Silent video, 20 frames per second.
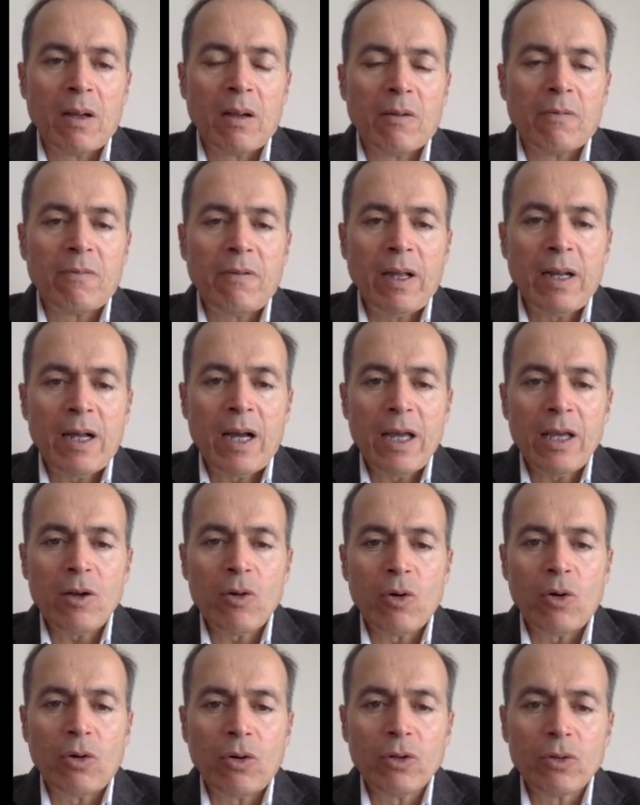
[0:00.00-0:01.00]
When I
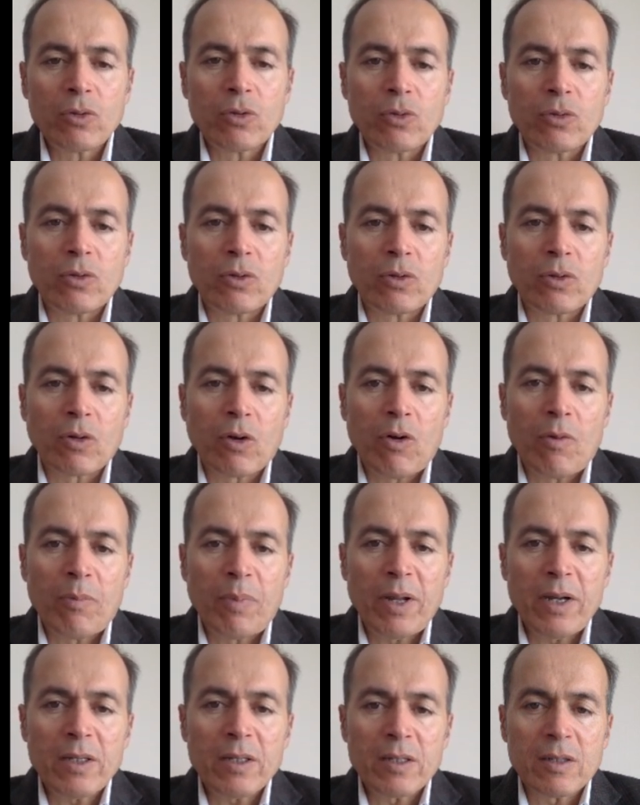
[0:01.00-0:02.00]
go to
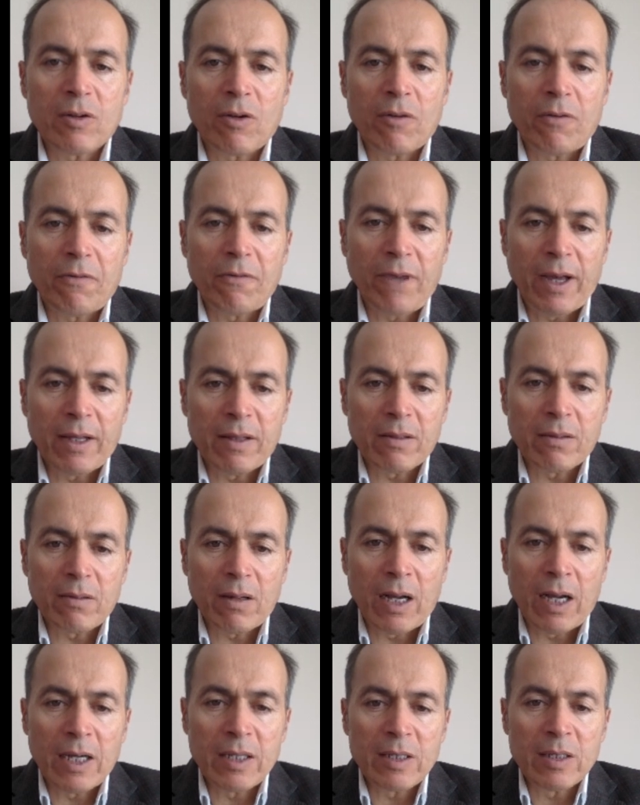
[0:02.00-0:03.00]
comparison of fat,
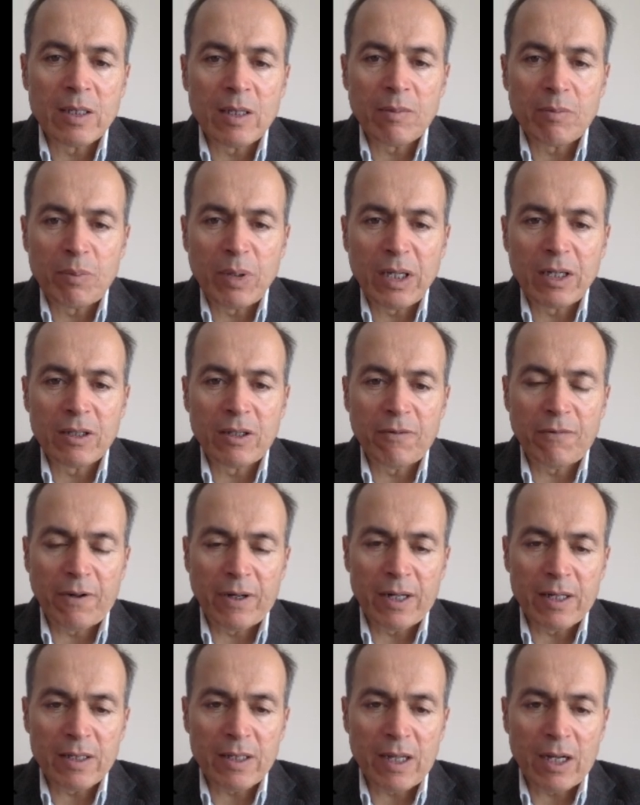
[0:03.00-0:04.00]
I see big
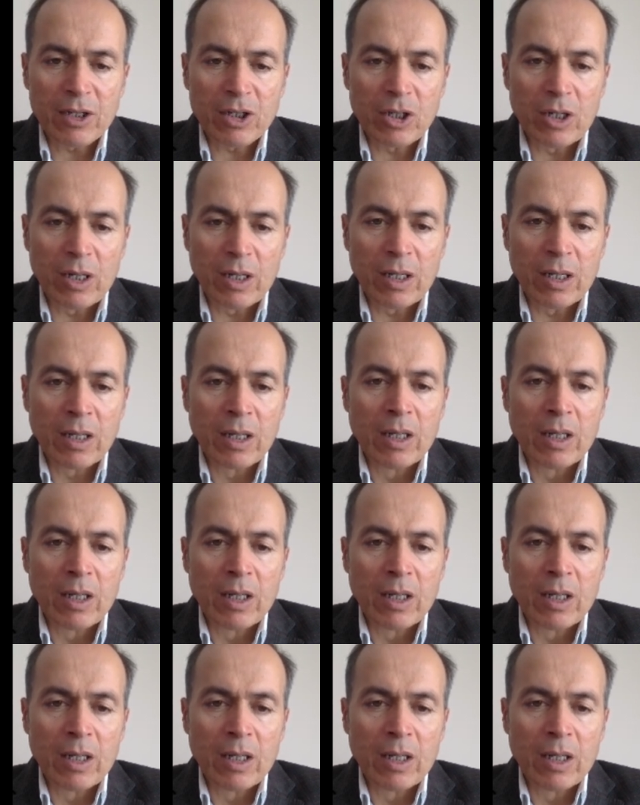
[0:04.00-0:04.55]
difference actually.